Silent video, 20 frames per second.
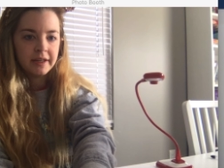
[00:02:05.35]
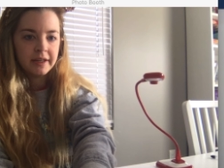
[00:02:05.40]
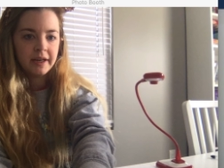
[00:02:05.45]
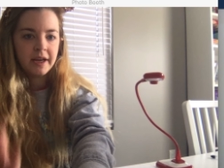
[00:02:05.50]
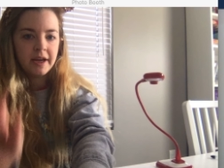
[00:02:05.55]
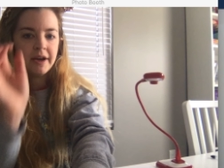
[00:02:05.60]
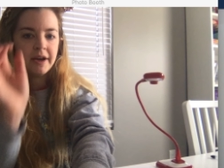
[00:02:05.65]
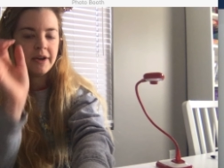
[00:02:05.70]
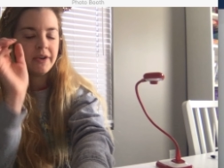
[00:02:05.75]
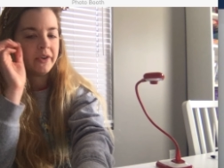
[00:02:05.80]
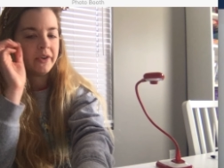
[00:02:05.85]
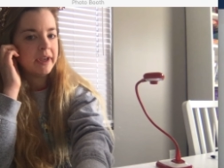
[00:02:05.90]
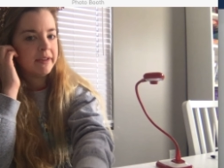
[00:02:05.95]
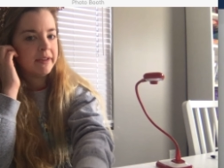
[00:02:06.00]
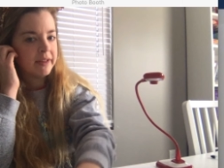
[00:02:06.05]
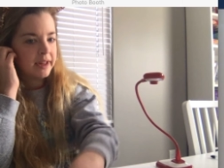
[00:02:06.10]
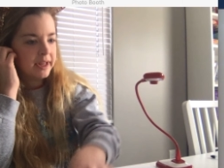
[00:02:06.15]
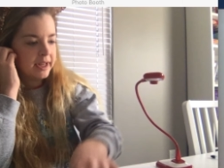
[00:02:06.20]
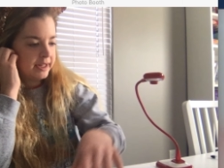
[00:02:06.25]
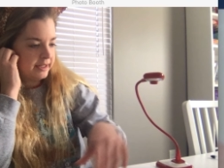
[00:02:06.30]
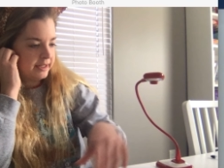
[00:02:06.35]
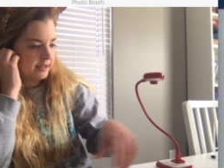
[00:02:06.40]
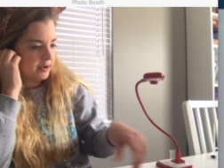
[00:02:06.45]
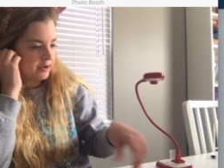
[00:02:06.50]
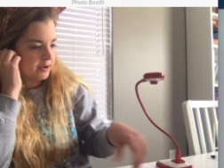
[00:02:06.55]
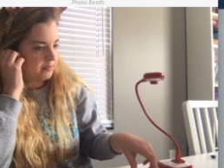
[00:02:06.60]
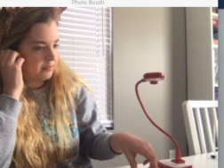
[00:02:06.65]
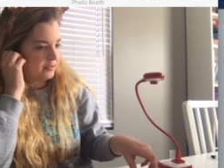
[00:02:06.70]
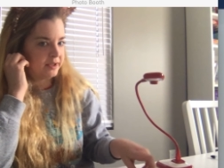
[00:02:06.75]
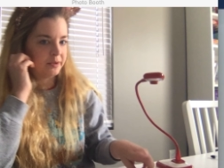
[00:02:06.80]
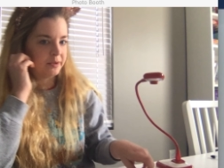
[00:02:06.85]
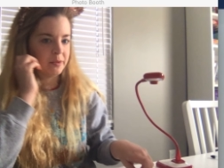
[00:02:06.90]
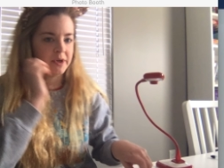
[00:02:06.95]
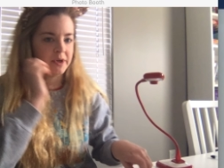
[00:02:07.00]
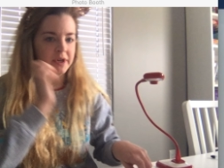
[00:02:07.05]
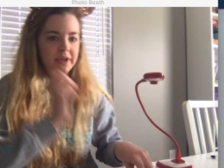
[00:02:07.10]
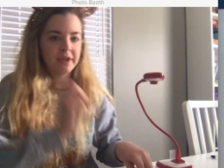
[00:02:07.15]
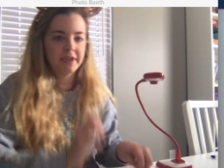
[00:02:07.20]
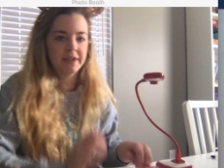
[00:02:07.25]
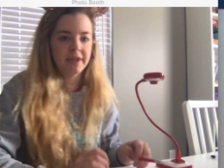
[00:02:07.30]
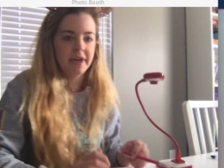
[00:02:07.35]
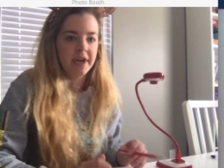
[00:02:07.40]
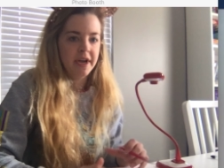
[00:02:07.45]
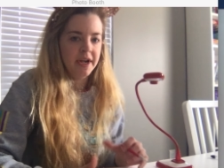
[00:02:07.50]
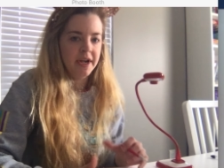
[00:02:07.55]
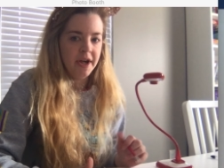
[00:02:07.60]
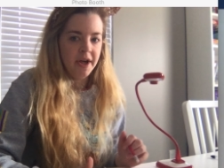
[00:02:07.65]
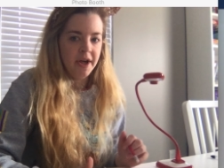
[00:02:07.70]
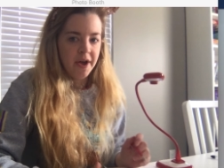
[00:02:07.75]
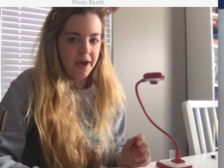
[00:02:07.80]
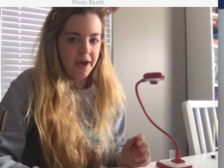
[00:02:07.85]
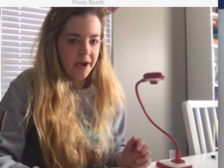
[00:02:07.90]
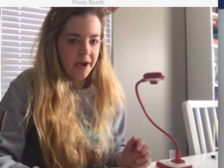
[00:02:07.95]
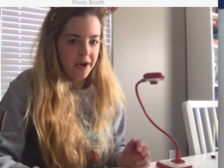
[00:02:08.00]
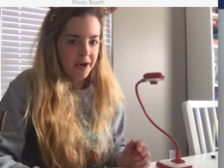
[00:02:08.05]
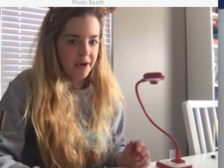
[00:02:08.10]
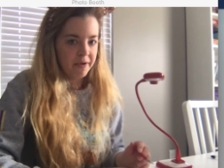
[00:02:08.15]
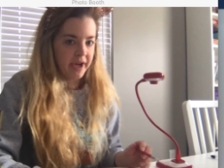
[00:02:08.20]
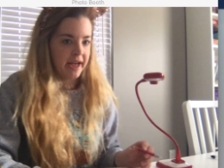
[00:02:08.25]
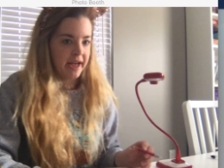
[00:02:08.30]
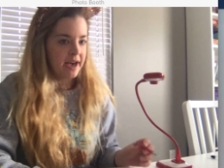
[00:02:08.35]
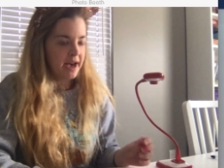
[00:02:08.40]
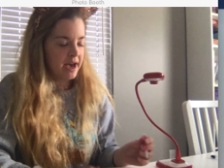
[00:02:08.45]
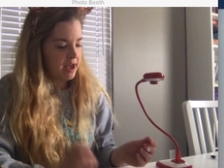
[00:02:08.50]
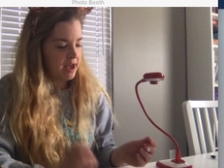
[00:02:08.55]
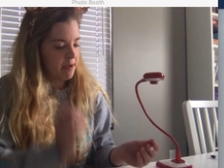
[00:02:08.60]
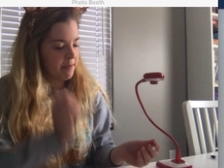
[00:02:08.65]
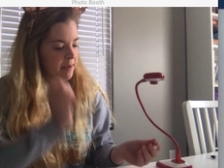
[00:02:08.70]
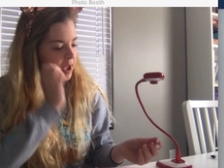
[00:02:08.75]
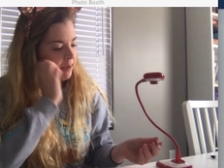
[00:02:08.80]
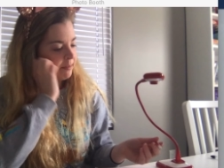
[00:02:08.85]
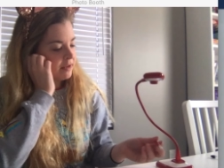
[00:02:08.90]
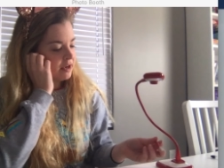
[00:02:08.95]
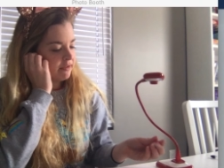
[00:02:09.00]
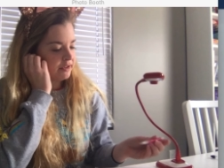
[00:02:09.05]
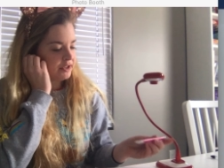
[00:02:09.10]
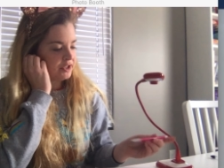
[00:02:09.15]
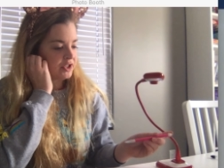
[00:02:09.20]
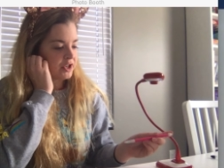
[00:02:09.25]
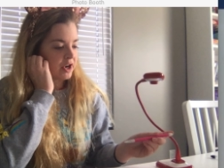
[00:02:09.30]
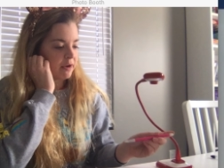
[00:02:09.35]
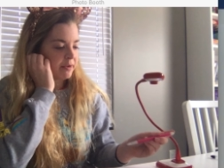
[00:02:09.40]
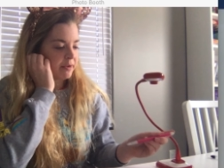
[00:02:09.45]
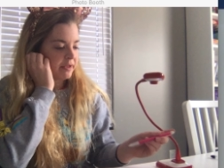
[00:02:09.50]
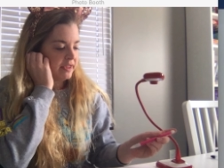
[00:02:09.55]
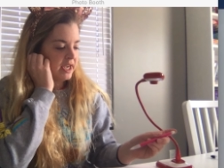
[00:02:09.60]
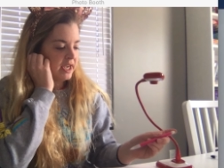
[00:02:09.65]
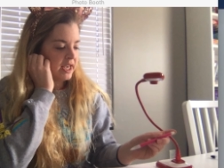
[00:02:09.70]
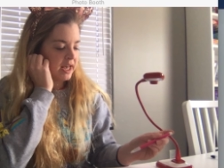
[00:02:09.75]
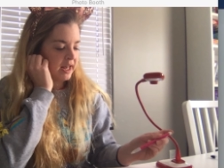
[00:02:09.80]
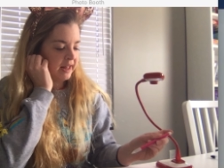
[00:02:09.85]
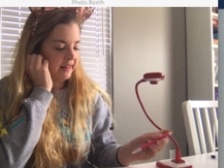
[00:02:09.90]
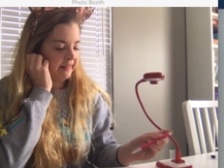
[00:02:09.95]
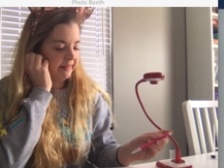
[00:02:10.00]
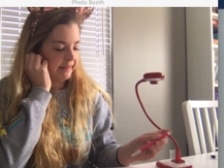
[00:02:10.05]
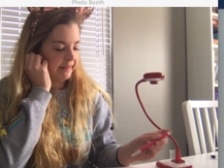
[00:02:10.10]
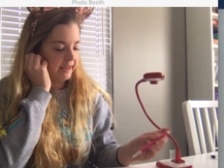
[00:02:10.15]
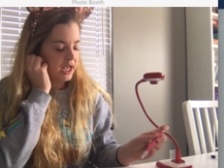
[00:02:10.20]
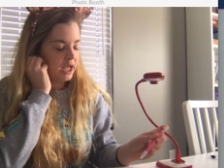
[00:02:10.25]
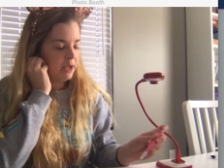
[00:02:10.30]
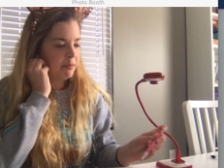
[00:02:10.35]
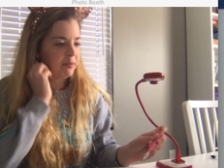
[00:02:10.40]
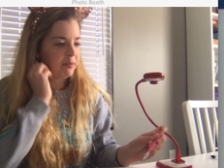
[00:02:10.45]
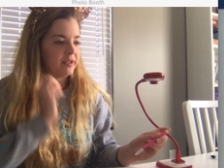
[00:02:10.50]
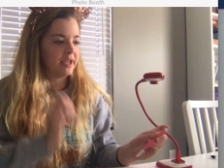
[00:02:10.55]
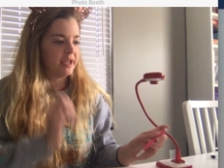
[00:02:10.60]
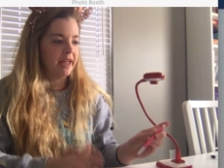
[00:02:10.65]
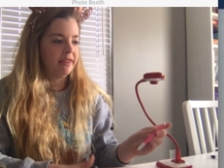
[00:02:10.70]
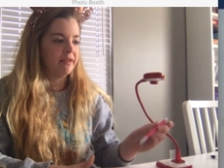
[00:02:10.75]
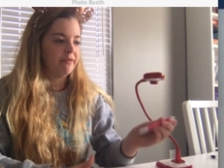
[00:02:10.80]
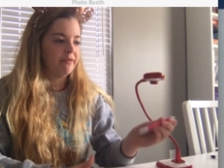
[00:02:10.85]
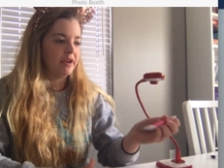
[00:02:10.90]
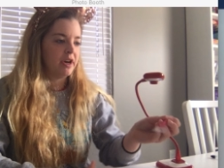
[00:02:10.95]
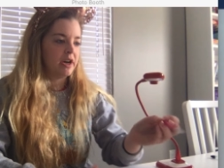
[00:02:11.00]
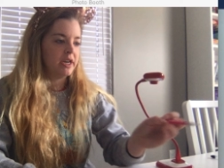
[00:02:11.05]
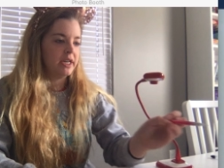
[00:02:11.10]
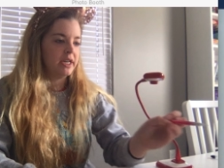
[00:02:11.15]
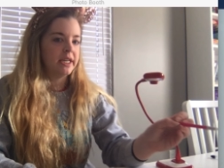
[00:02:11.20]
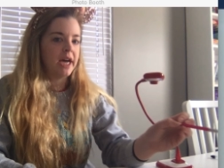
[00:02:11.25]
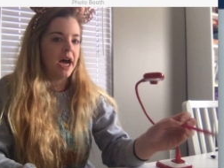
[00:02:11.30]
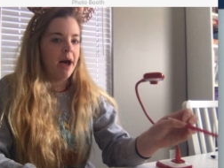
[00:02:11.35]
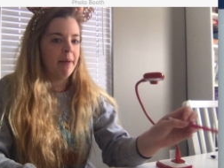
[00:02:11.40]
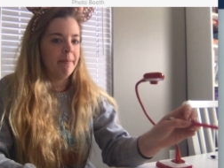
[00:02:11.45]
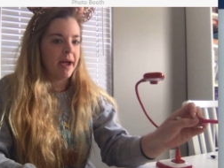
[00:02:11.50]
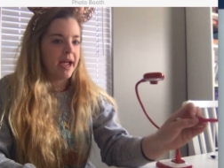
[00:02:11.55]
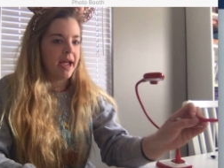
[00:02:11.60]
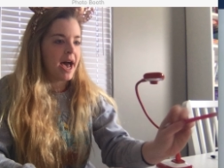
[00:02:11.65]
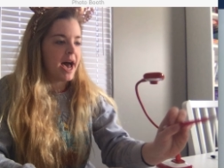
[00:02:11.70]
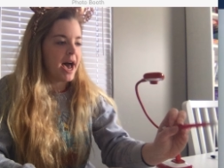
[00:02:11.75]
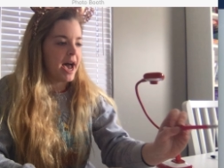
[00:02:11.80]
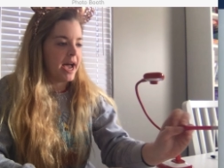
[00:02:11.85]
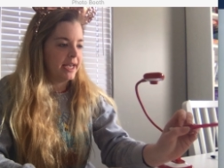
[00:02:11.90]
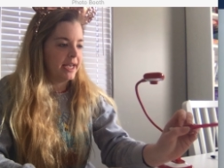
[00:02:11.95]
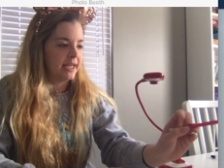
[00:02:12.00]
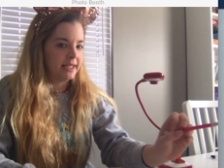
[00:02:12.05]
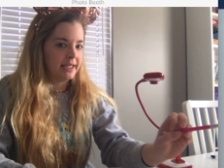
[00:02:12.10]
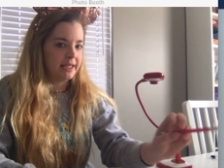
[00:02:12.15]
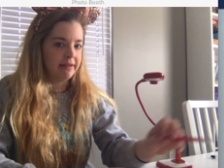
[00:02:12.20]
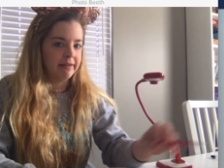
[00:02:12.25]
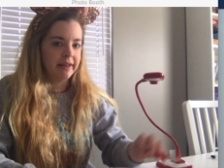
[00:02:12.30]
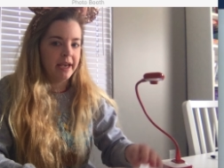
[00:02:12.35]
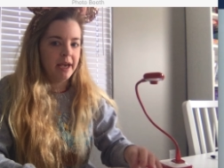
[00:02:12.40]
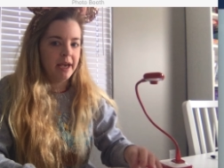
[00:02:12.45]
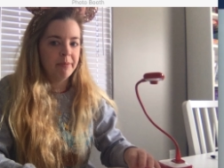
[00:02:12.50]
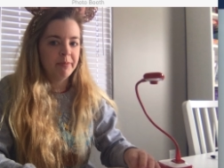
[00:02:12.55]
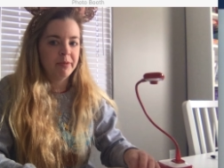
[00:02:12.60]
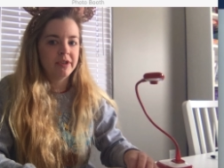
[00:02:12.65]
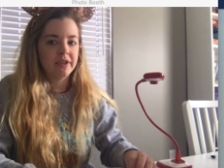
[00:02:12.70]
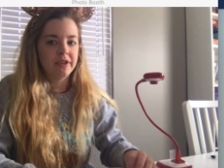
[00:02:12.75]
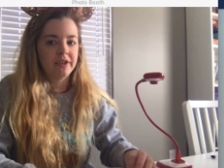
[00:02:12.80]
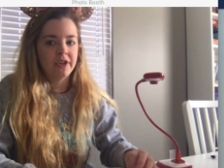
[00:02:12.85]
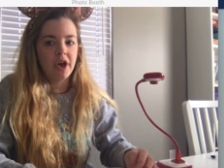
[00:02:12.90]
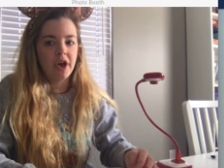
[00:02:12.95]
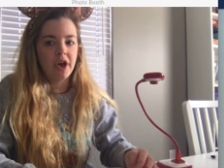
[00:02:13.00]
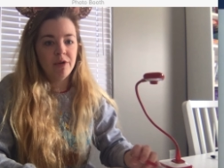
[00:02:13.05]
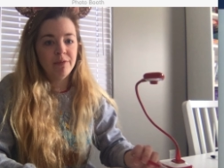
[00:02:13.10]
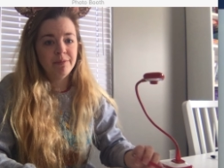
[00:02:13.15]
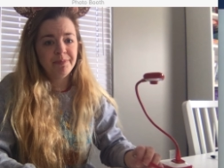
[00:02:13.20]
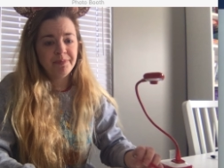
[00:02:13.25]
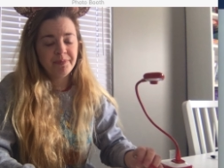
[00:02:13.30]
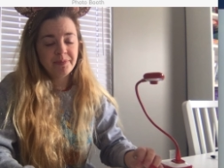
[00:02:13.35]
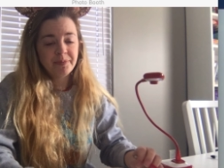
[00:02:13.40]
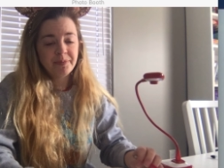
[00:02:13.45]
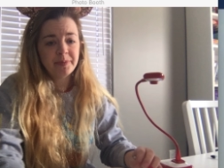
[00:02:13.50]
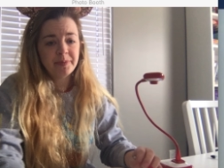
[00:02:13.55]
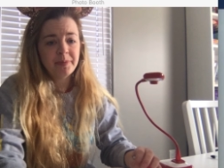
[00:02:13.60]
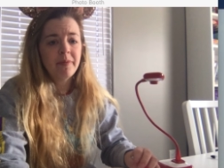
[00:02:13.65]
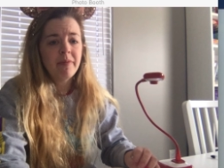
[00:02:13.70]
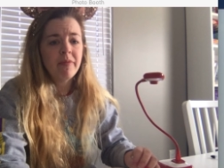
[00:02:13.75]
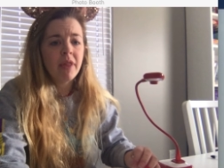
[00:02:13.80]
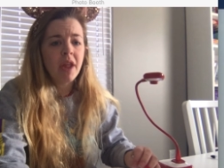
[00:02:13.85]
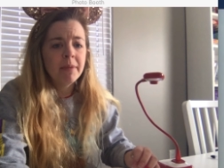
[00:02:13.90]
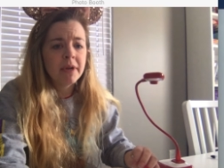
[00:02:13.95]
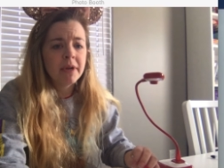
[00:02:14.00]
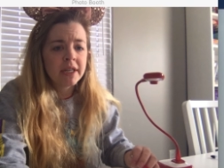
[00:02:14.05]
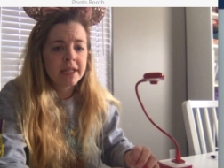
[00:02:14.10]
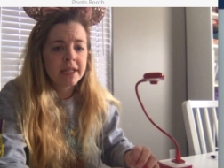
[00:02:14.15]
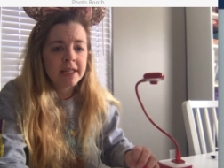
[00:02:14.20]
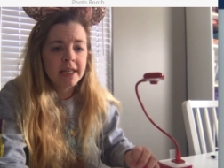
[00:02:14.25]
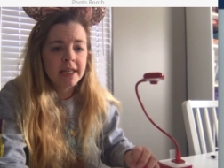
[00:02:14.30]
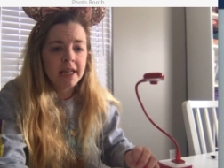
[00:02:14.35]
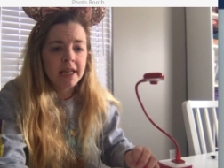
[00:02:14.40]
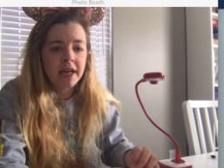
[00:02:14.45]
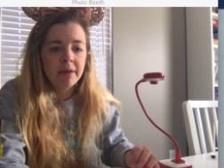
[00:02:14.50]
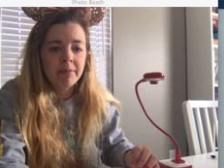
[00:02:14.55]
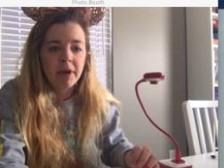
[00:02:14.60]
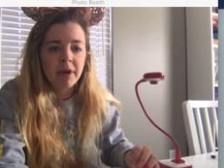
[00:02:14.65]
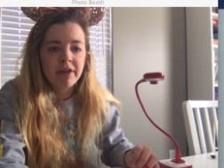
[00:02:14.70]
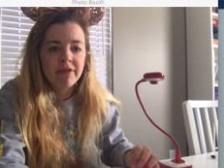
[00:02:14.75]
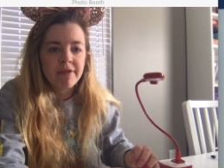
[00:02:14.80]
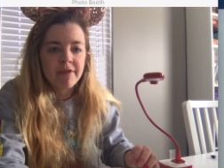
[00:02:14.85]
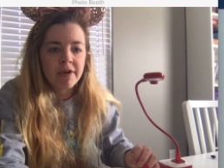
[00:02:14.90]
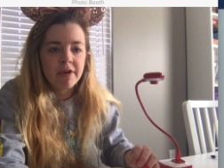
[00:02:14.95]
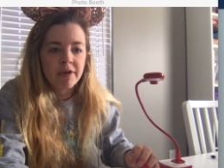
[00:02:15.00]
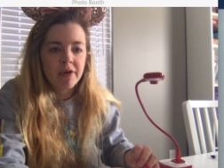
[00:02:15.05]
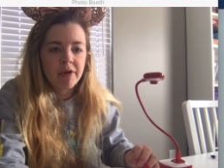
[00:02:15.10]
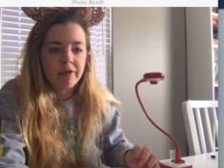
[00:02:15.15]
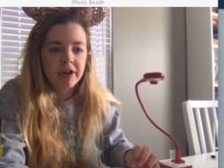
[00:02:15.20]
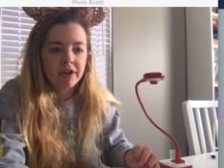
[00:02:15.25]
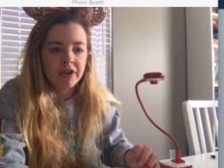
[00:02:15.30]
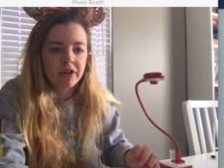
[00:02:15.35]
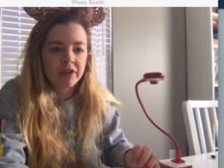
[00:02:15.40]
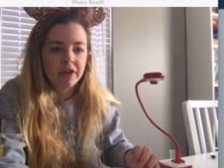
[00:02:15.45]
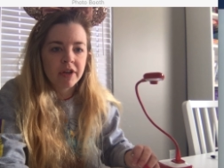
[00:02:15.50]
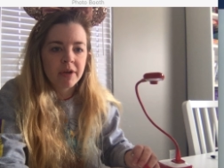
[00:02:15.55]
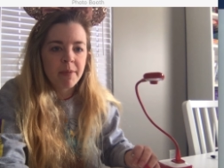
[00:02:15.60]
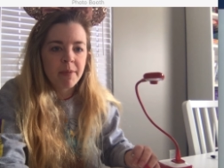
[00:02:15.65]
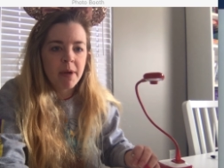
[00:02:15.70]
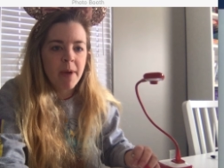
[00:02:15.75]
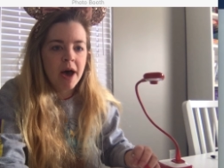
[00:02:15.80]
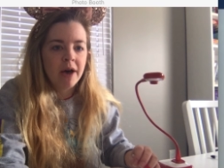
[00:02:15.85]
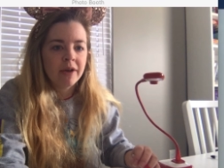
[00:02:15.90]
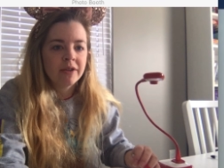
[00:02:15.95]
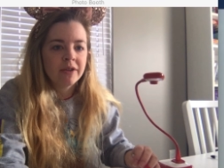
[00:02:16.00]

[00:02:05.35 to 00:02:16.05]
Okay, let's hope this works. Okay, I'm gonna start with the ellipse at the very top, my highest ellipse. So I'm gonna see in my photo over here, you can look at my mouse.